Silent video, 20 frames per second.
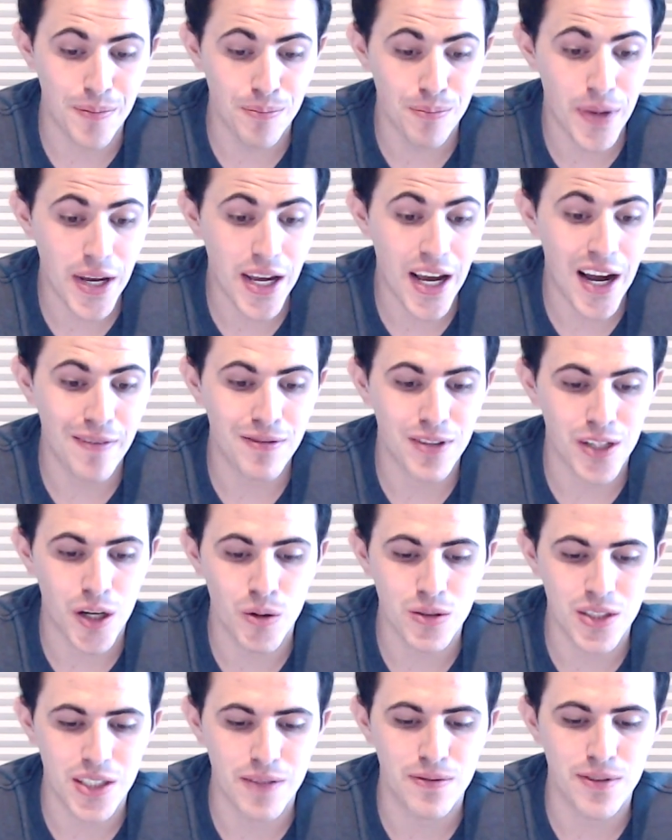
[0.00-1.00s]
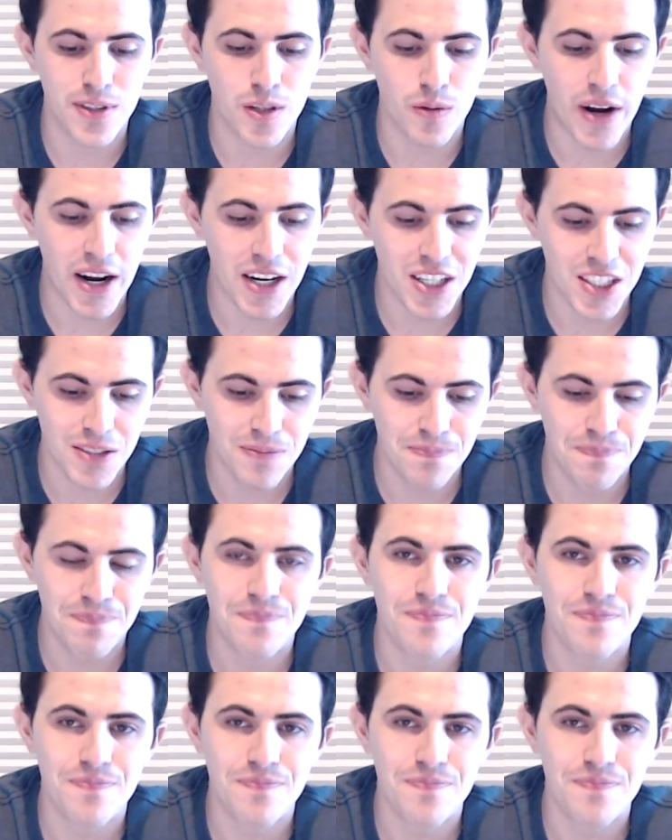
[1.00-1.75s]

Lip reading: may have to go a different direction,